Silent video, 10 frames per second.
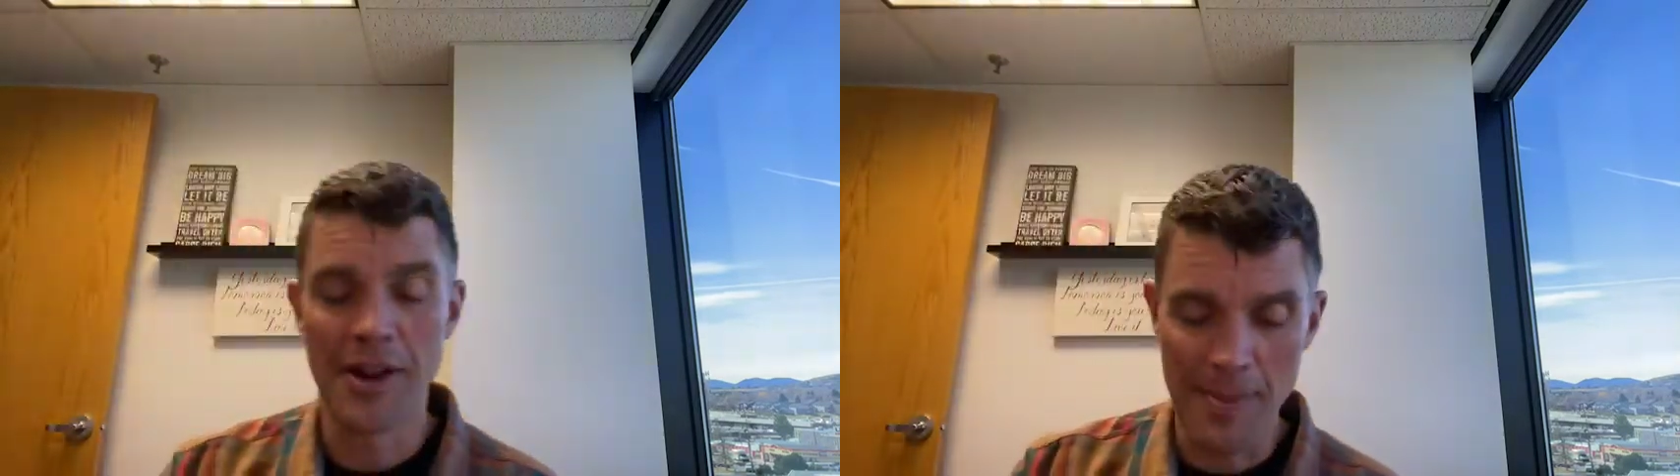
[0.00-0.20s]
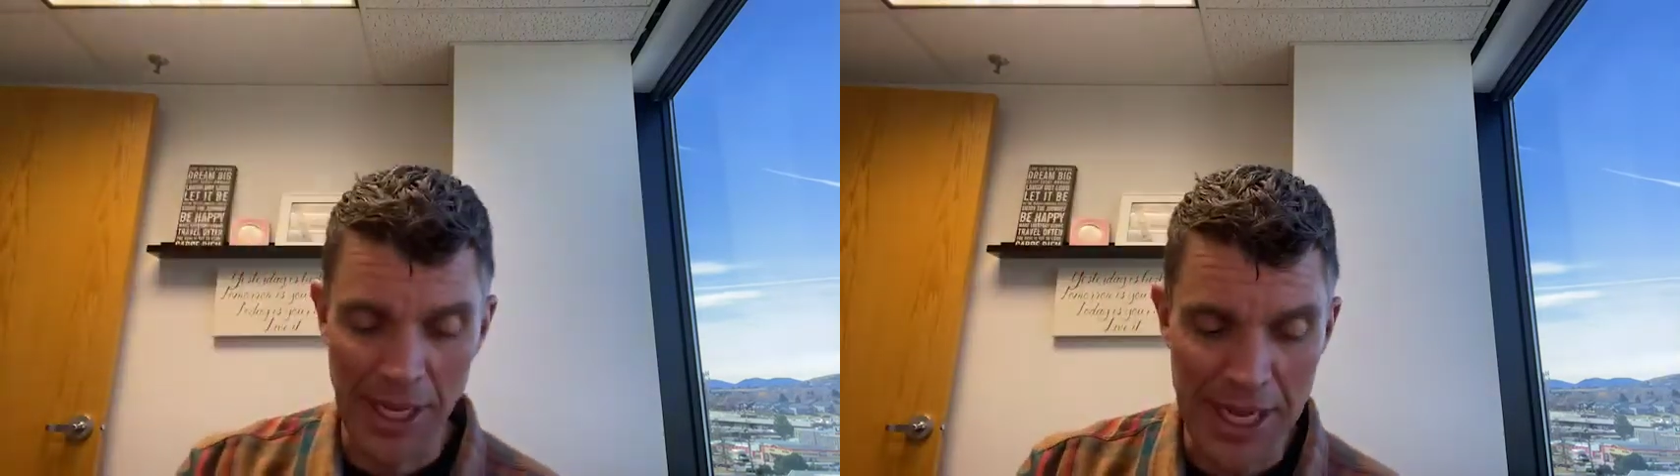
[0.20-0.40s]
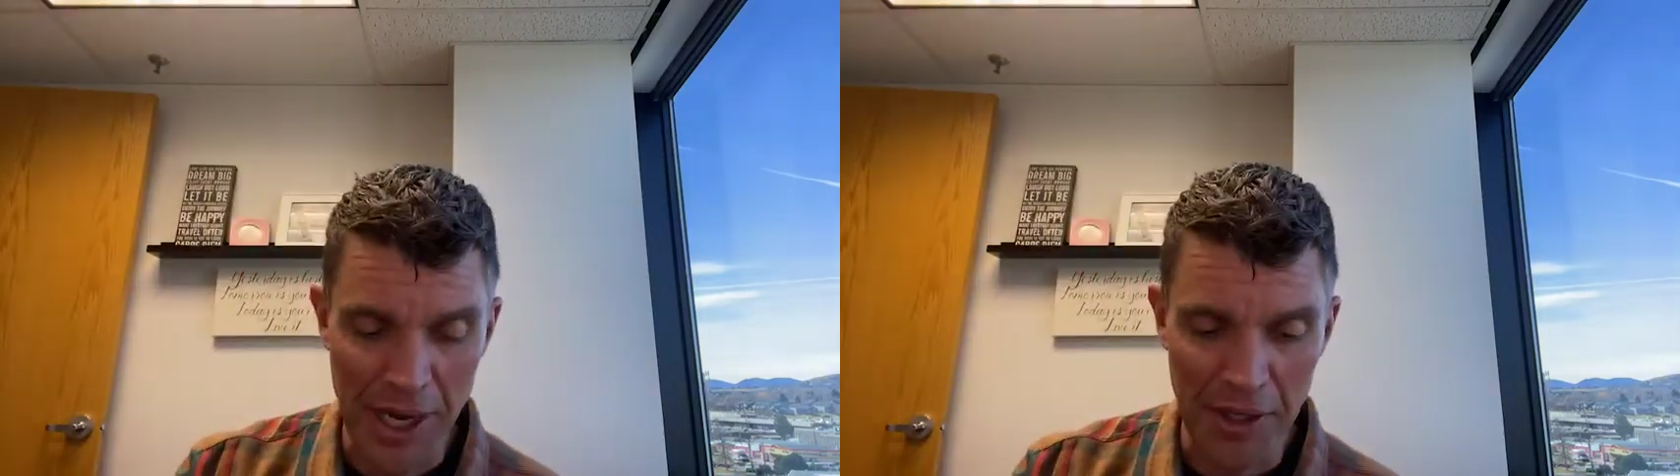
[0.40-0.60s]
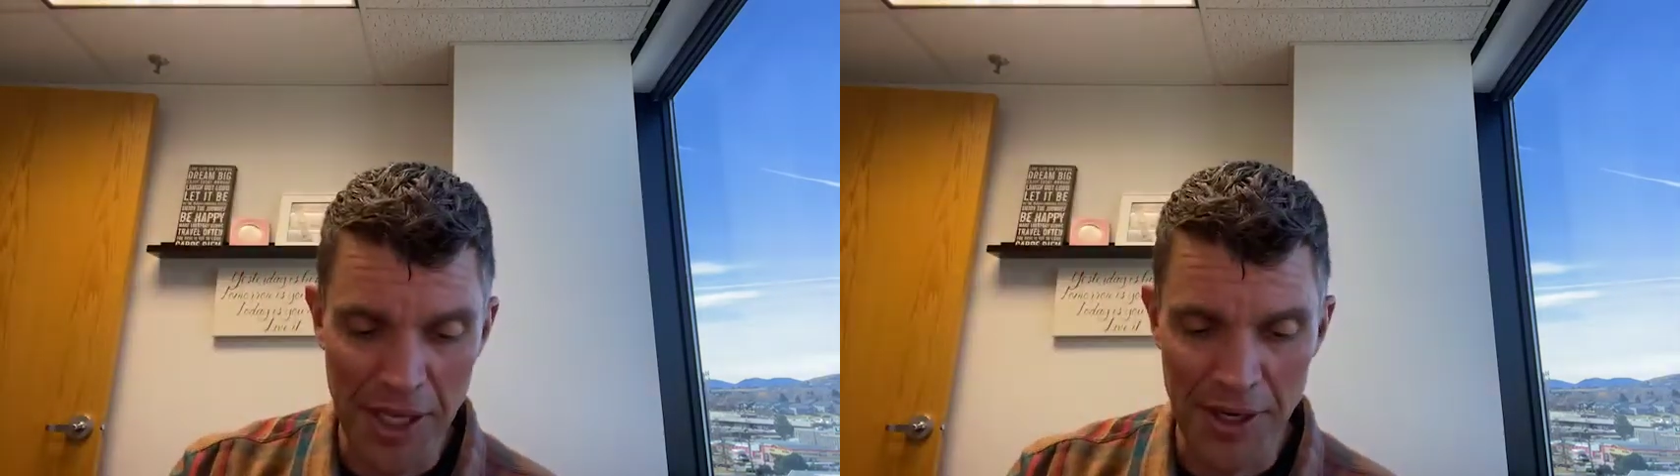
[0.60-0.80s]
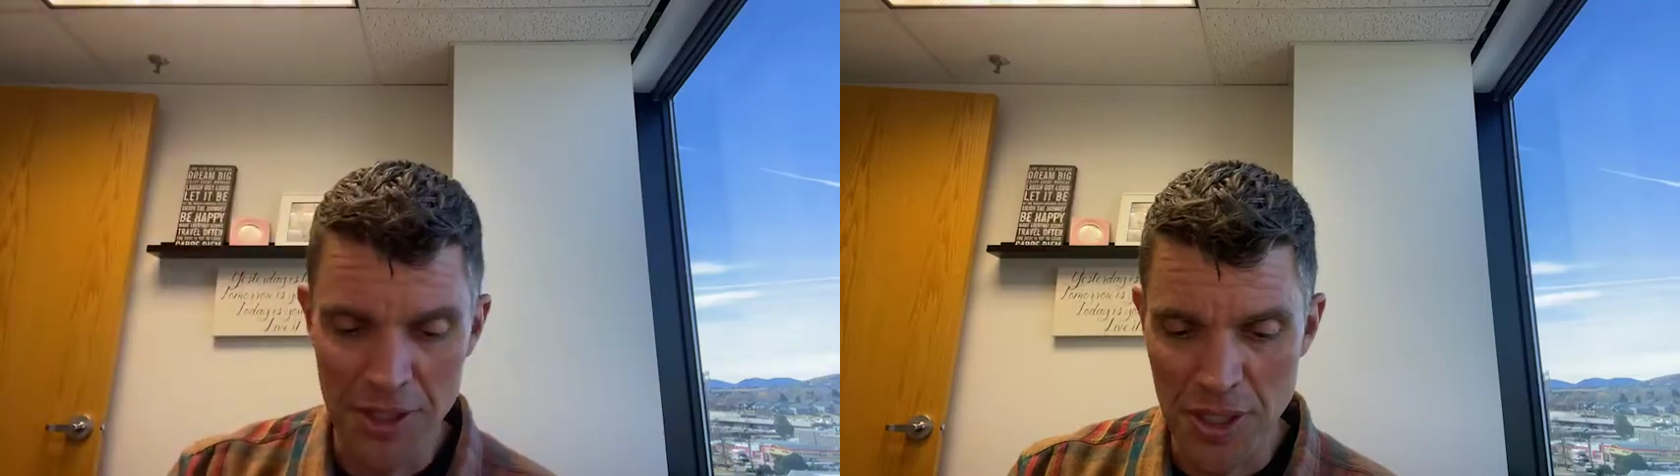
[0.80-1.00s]
have my
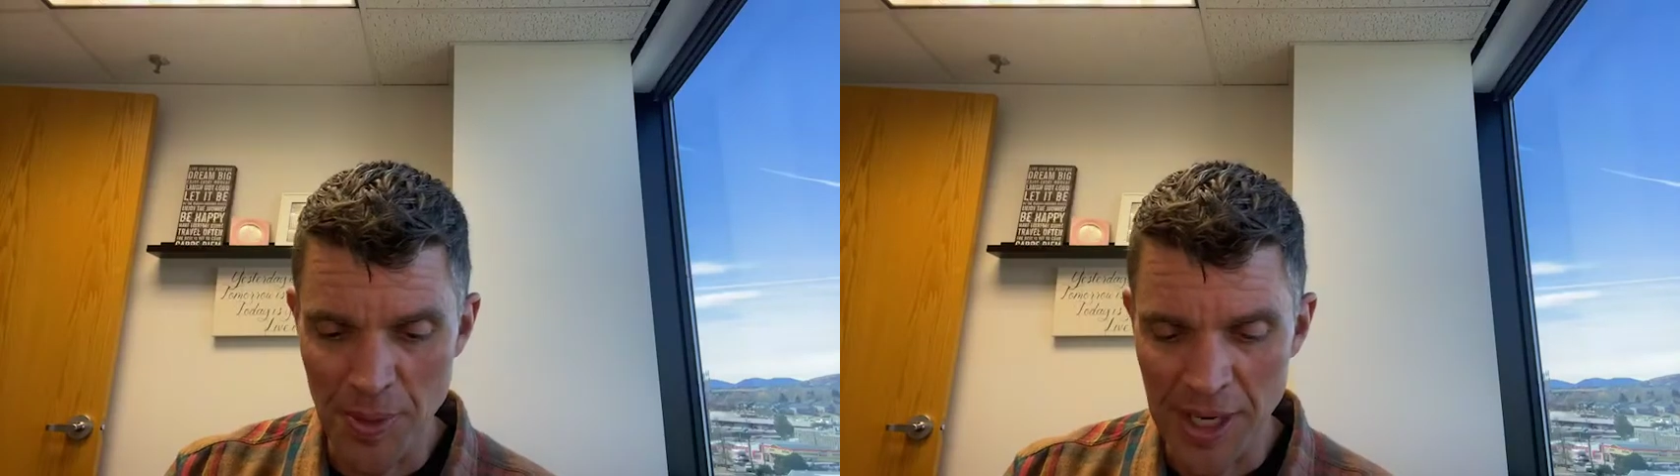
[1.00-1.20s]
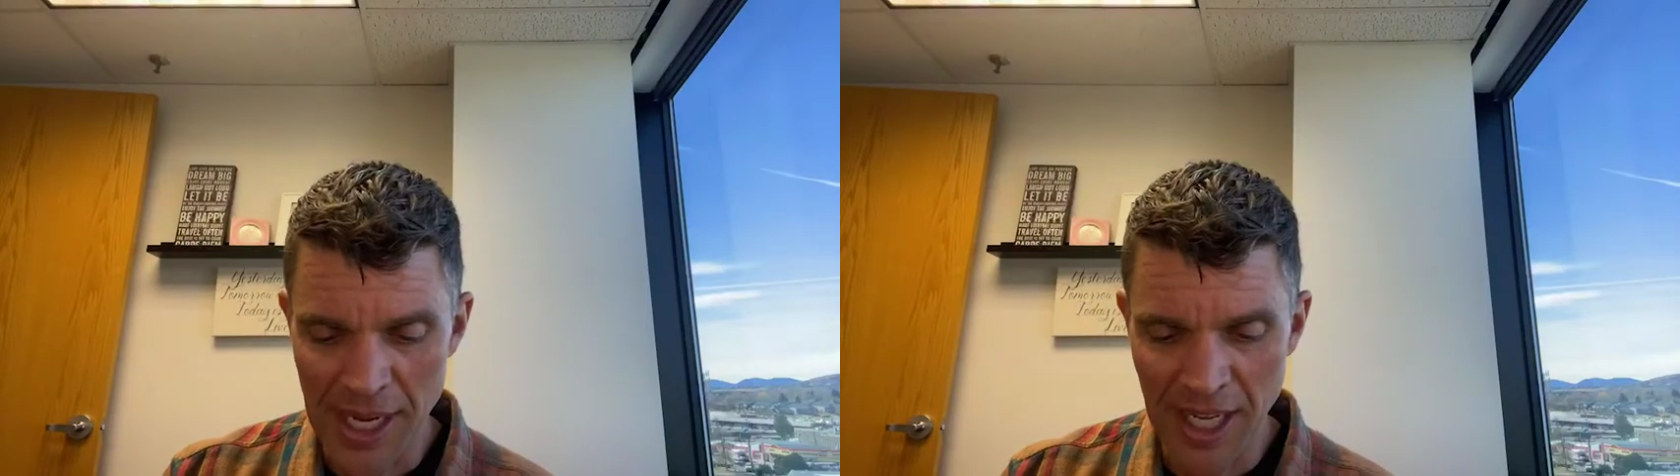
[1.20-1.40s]
calculator super handy.